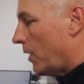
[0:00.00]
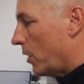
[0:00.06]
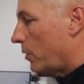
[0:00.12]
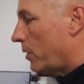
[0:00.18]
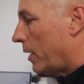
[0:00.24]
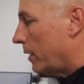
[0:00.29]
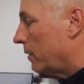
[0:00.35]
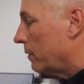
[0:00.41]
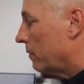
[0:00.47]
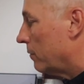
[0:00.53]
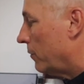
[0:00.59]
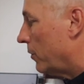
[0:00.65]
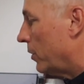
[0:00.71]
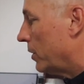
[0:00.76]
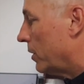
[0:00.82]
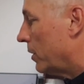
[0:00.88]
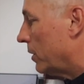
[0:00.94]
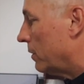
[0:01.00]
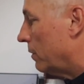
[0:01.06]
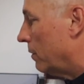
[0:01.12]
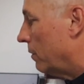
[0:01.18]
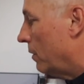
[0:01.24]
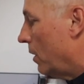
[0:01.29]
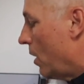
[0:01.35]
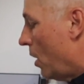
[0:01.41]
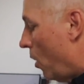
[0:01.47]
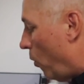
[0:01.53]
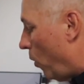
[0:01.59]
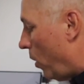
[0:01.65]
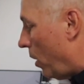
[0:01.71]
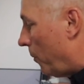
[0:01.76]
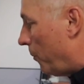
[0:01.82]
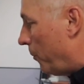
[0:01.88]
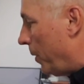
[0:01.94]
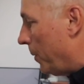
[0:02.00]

Okay, very good. Well,